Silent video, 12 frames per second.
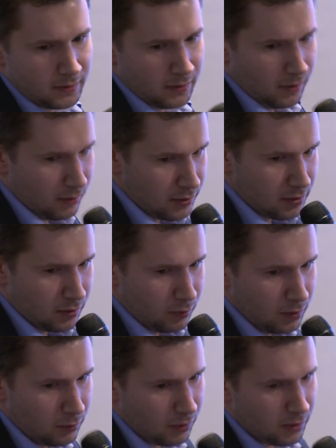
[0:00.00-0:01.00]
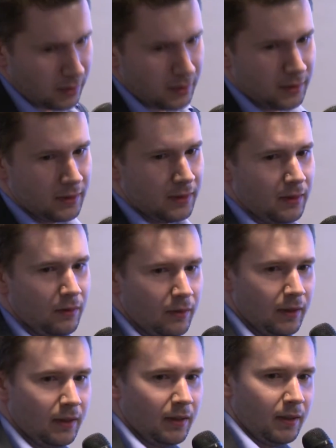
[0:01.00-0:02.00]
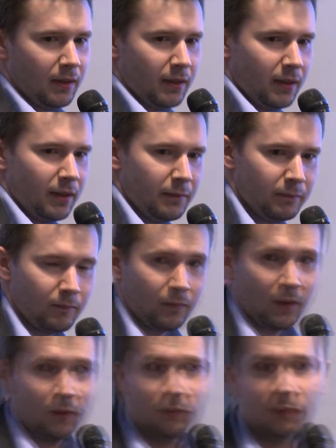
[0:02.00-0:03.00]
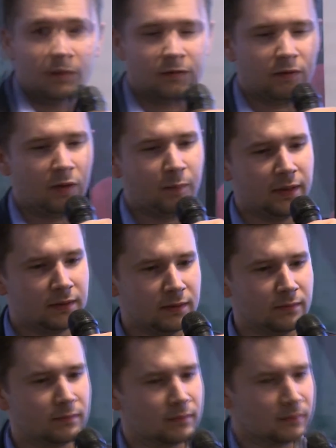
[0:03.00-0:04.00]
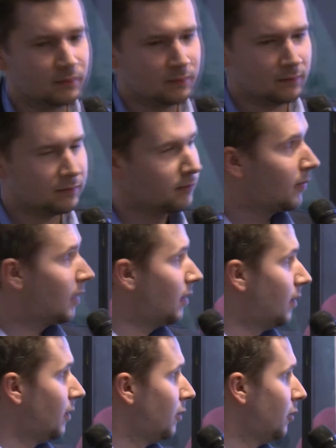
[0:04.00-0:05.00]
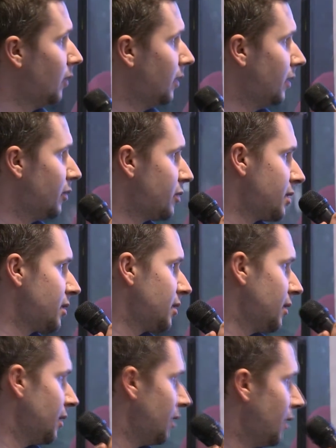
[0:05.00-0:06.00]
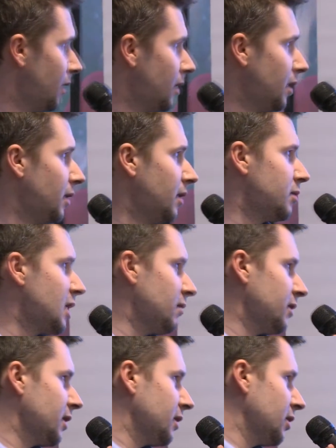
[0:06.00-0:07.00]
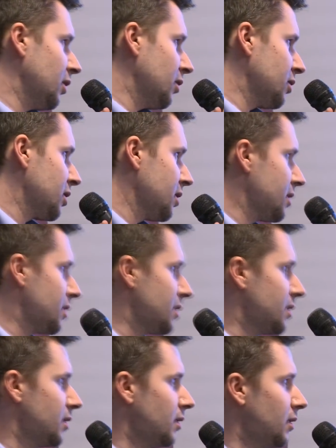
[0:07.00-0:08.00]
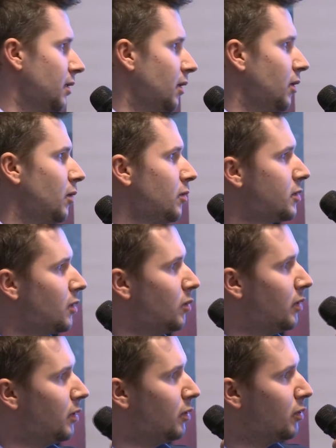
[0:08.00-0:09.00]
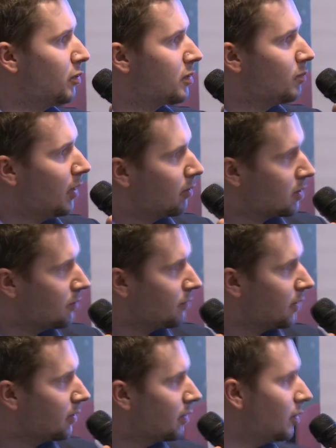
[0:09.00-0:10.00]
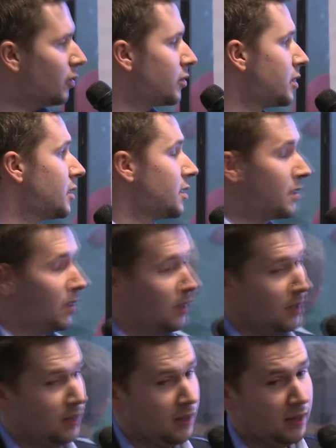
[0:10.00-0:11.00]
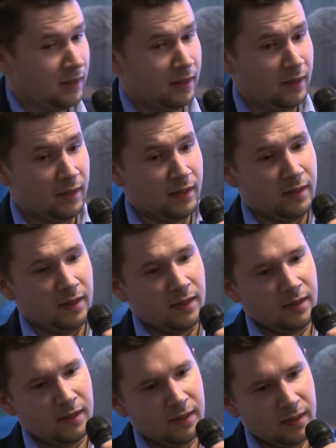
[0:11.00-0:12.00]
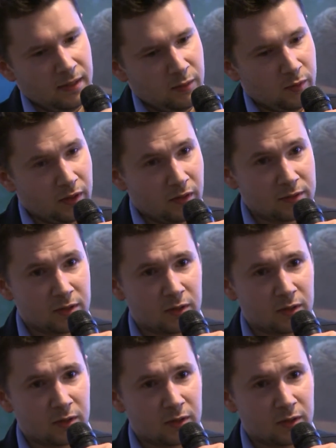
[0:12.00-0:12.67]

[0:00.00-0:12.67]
Also, we work on web development. We use Java technologies. Also, we use Microsoft technologies. We also